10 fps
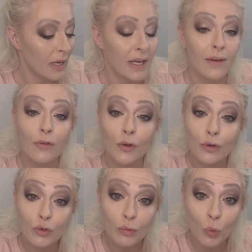If you
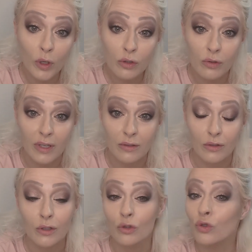use a moisturizer,
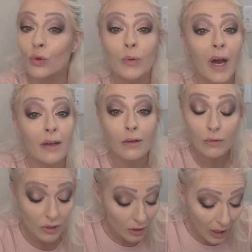do not
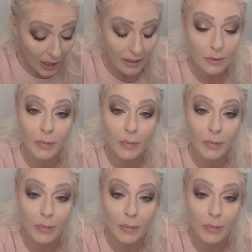use a lot,